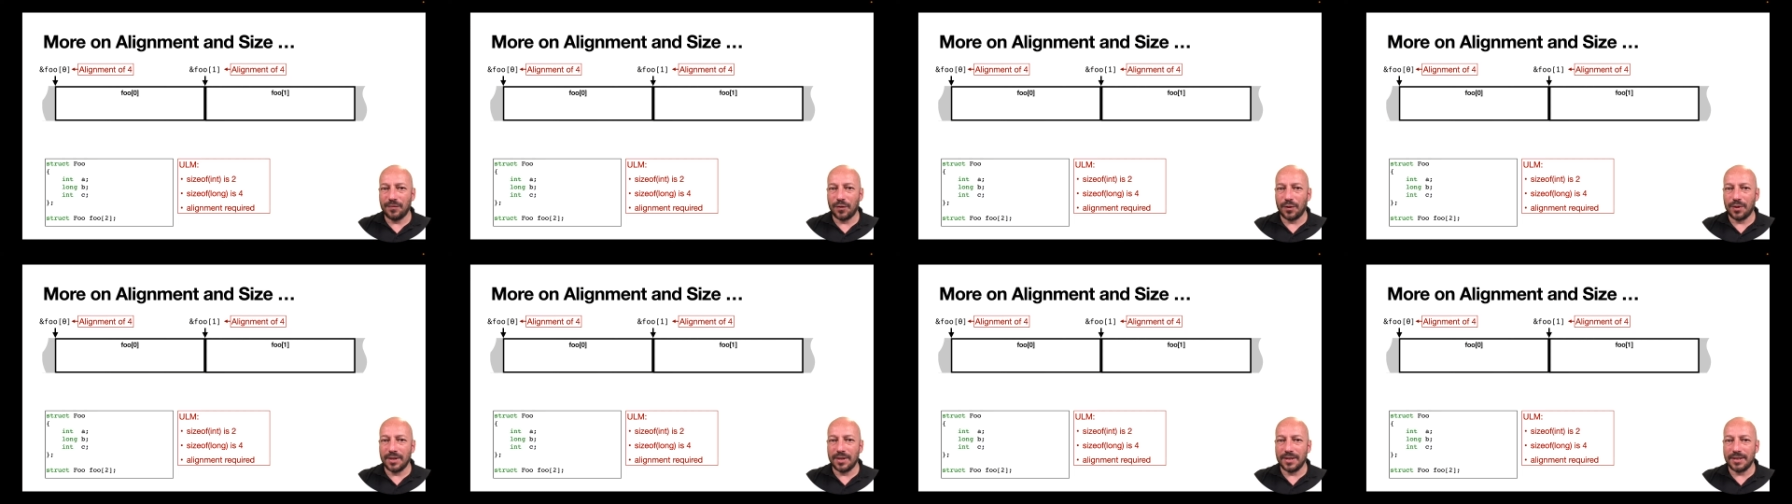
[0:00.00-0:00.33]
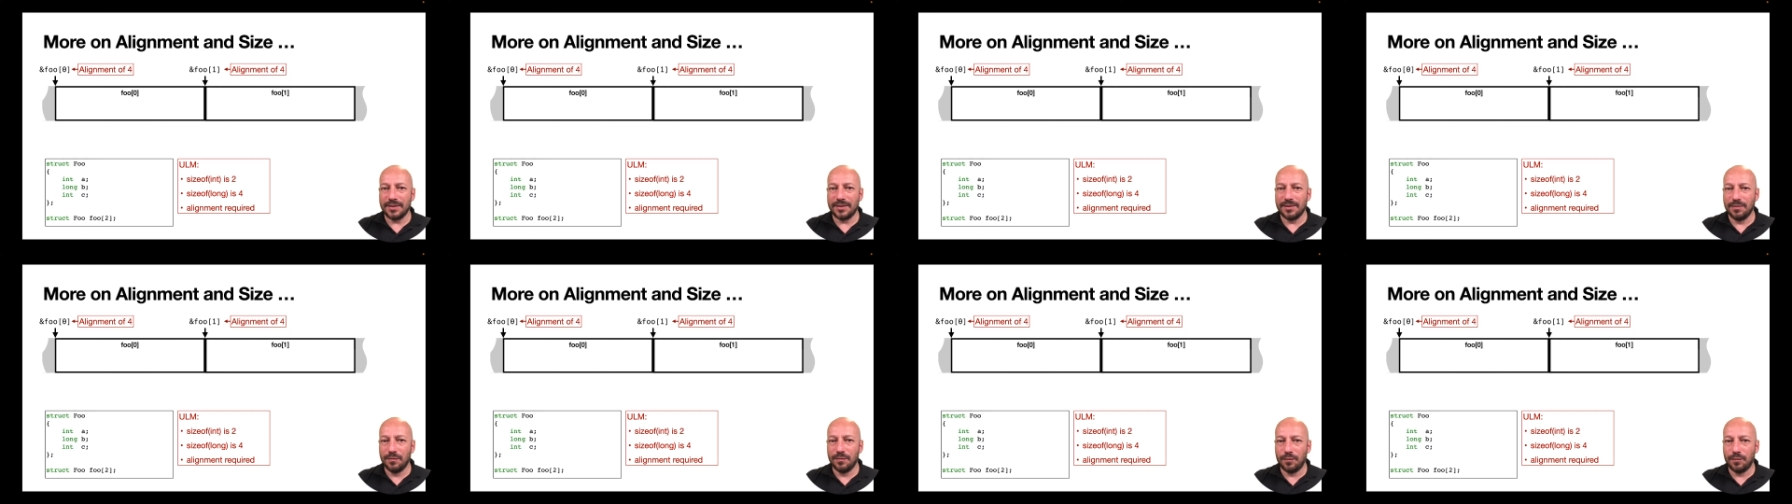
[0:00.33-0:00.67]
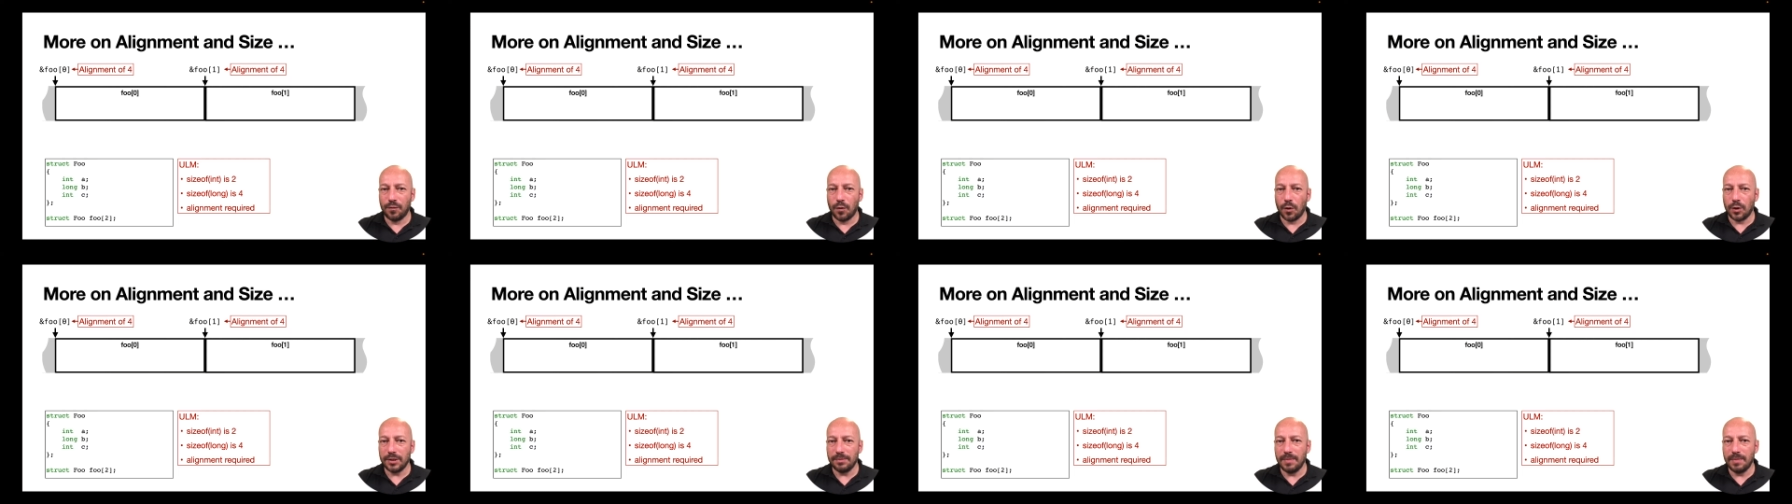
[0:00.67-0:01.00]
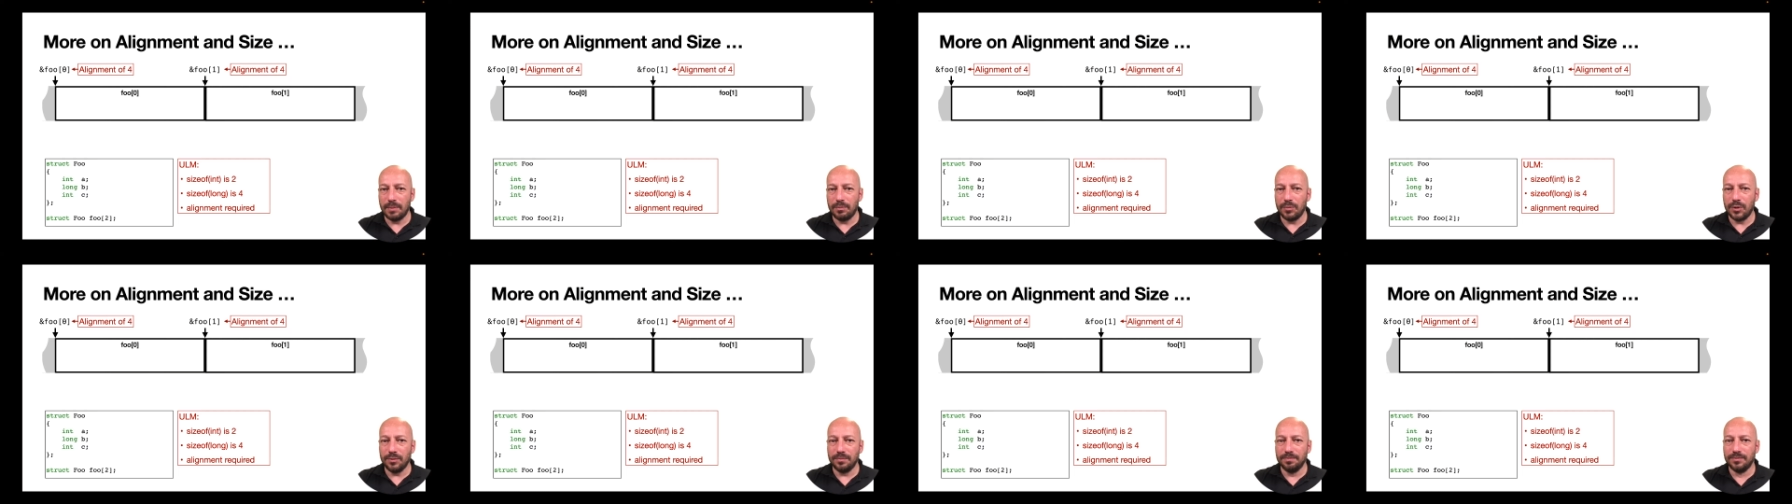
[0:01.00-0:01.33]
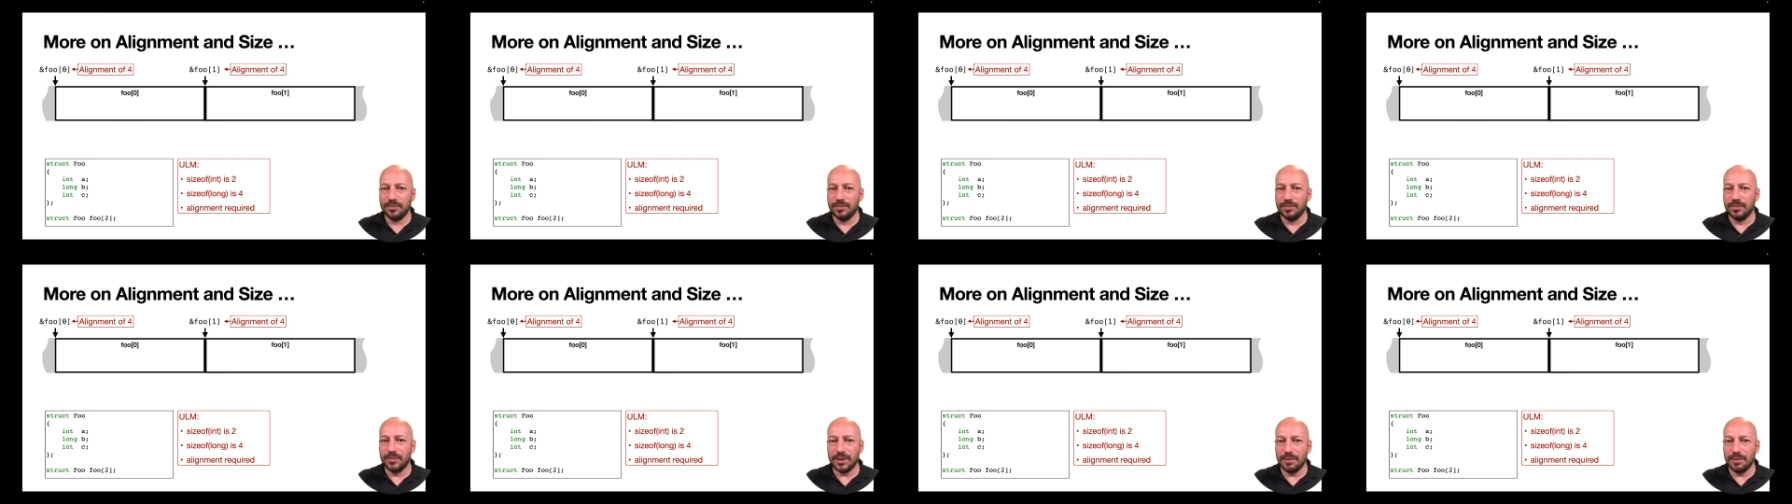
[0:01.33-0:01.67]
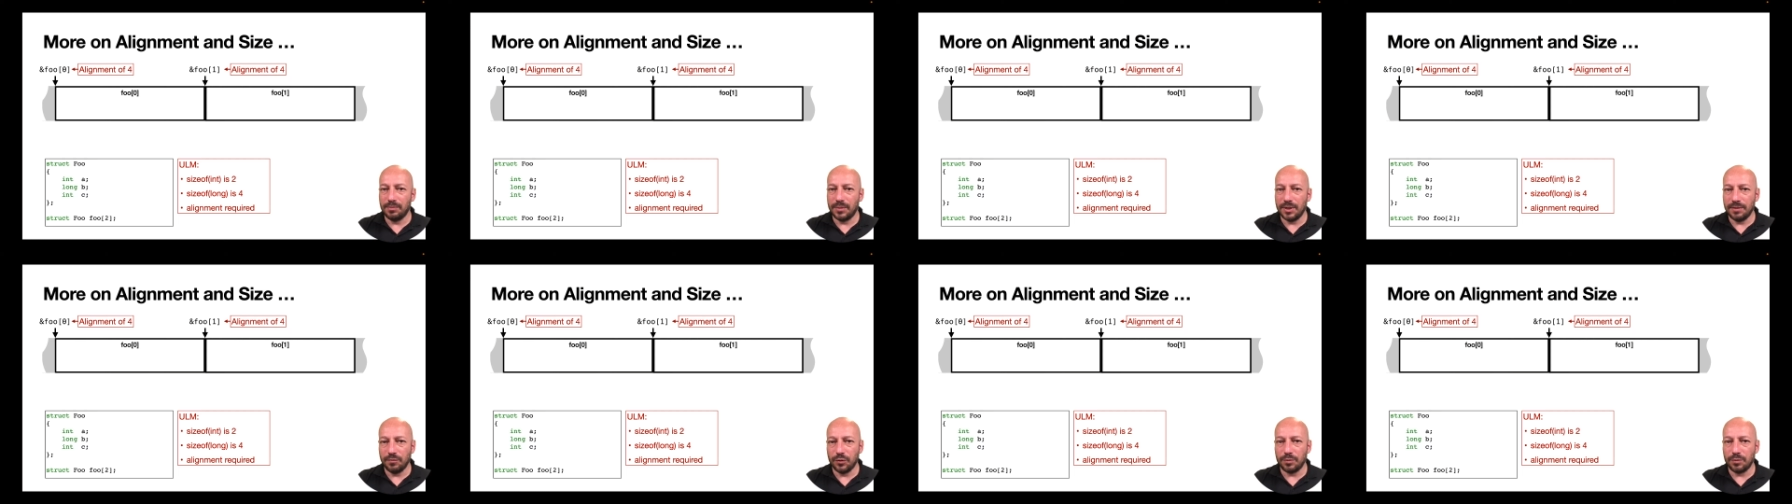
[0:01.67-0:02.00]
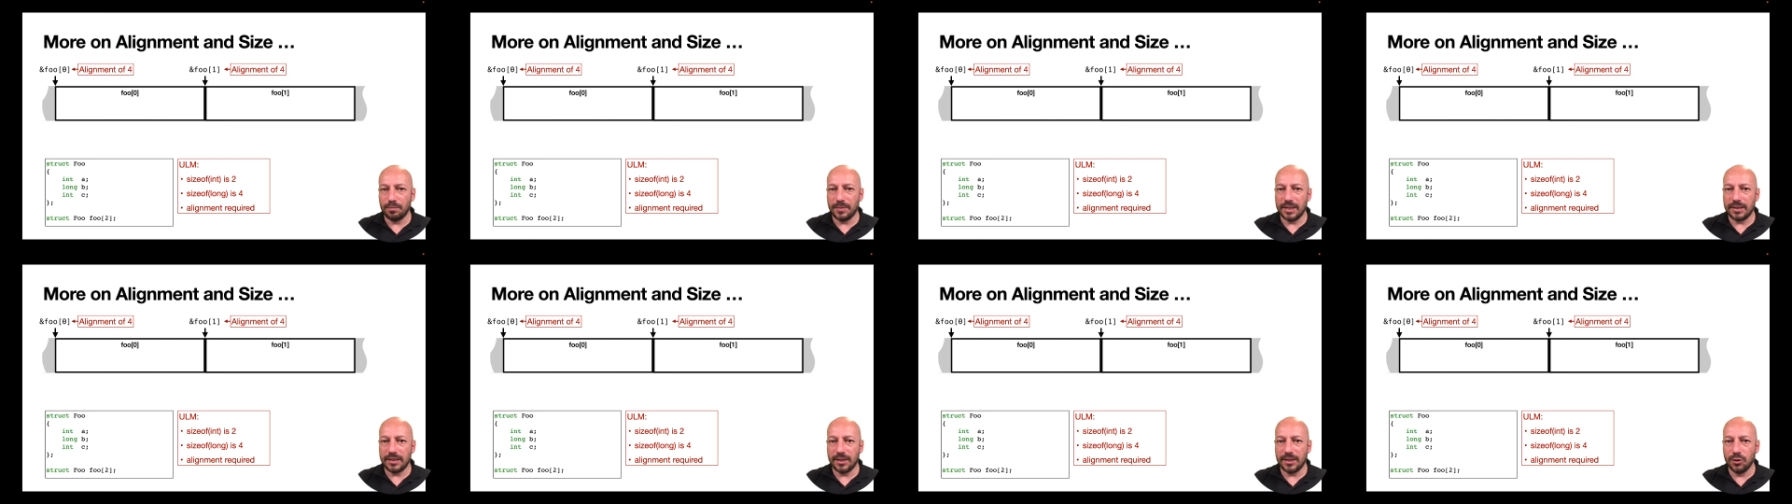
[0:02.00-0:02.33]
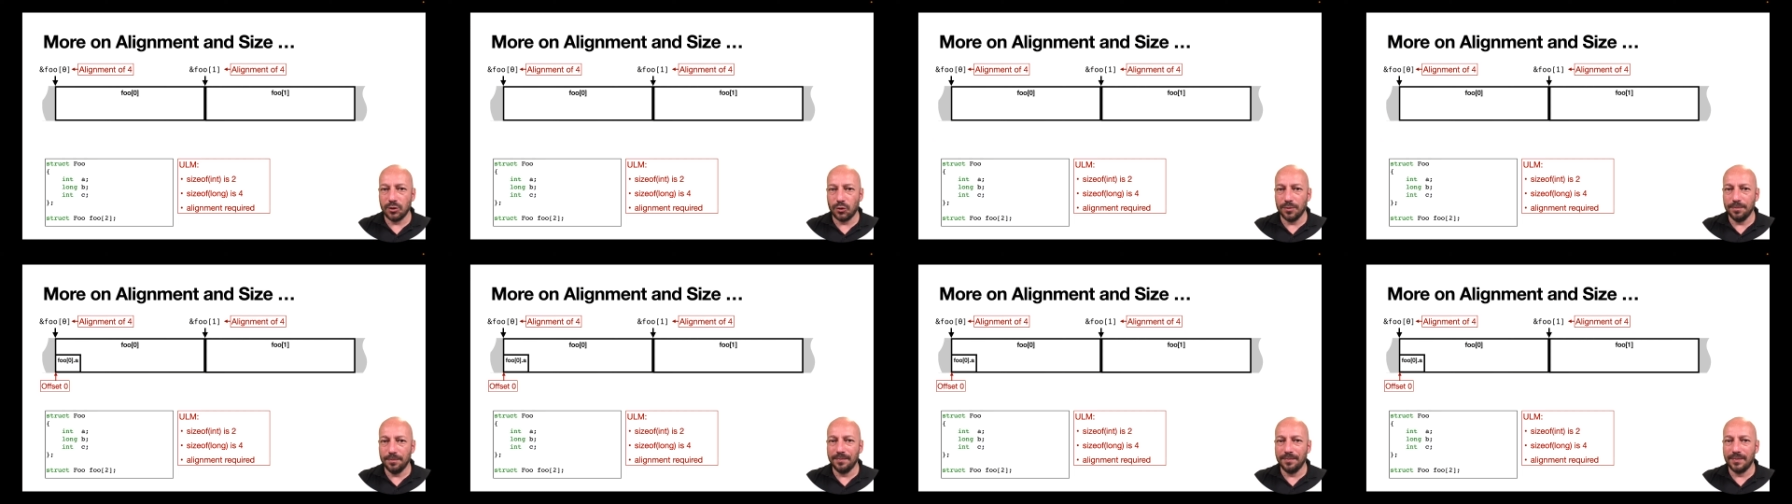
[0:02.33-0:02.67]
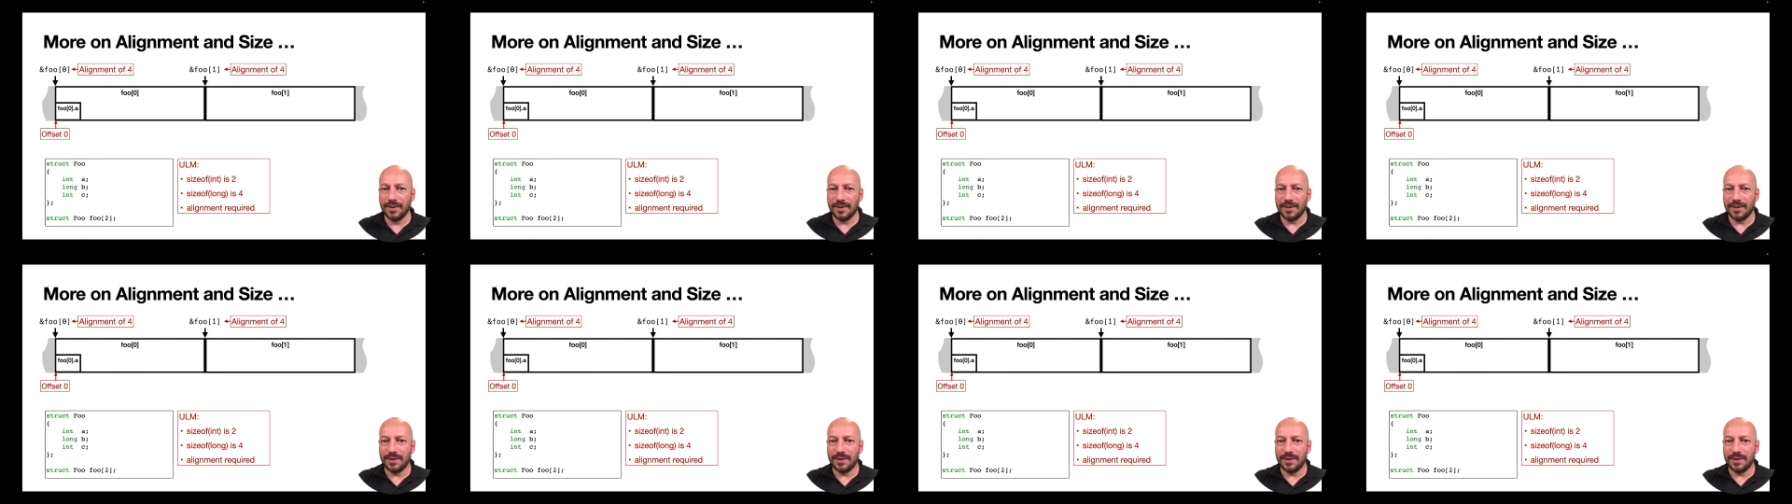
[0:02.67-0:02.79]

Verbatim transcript: for this first member simply would be 0,